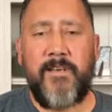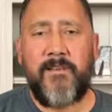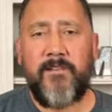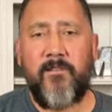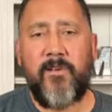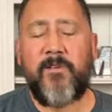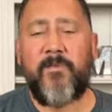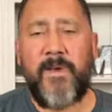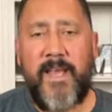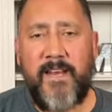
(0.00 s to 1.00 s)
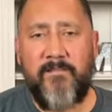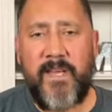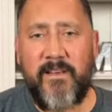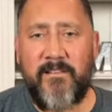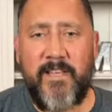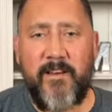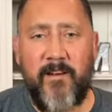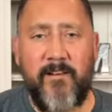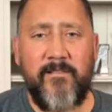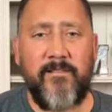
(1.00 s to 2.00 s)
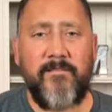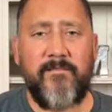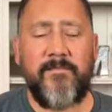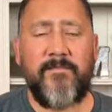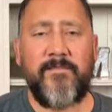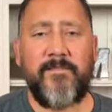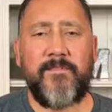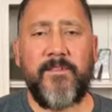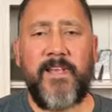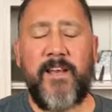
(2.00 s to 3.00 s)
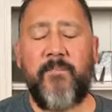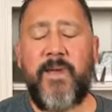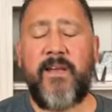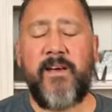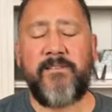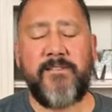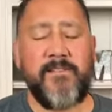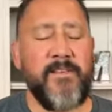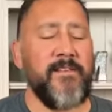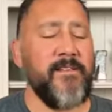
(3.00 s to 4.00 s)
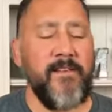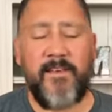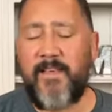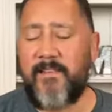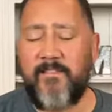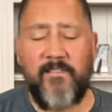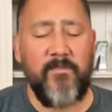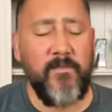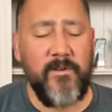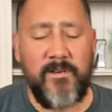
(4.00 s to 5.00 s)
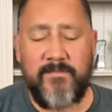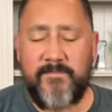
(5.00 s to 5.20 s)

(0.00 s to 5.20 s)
Lord, create in me a clean heart so that I may not sin against you, Lord.